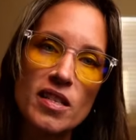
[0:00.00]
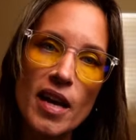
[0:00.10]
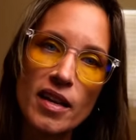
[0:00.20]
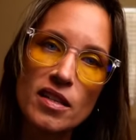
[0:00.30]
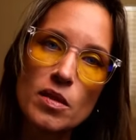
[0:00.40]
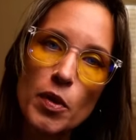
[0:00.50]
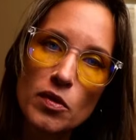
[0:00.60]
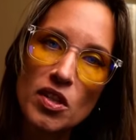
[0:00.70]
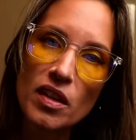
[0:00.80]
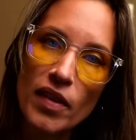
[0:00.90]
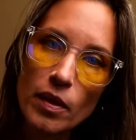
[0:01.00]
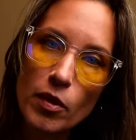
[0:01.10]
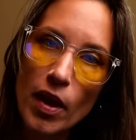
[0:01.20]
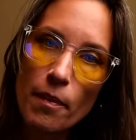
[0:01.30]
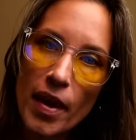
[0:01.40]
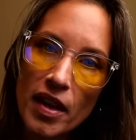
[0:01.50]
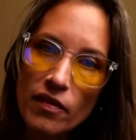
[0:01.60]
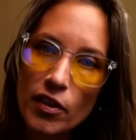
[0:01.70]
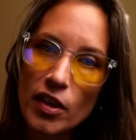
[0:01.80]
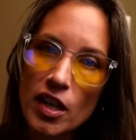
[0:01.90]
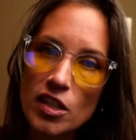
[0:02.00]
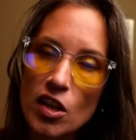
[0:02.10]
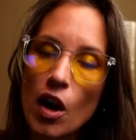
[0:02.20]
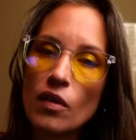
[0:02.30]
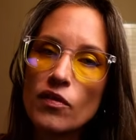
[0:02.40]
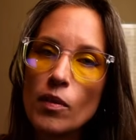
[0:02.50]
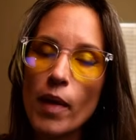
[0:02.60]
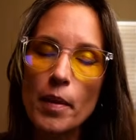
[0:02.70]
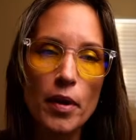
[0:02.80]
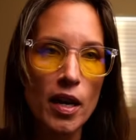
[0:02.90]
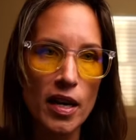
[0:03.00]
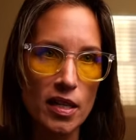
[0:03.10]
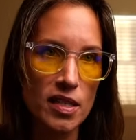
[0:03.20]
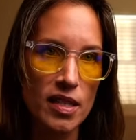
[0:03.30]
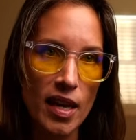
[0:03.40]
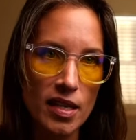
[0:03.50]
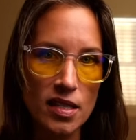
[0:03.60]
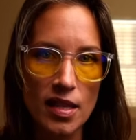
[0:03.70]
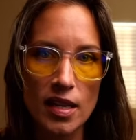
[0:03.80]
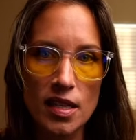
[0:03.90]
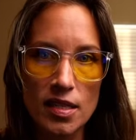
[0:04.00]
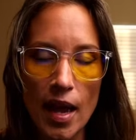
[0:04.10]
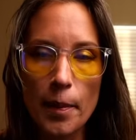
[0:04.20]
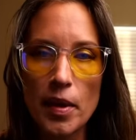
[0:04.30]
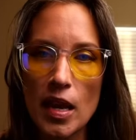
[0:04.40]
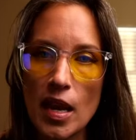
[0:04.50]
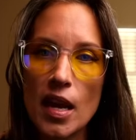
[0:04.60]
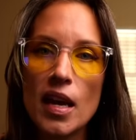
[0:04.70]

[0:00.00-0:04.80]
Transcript: the excess protein available and may convert it into harmful byproducts. Yes, that does happen.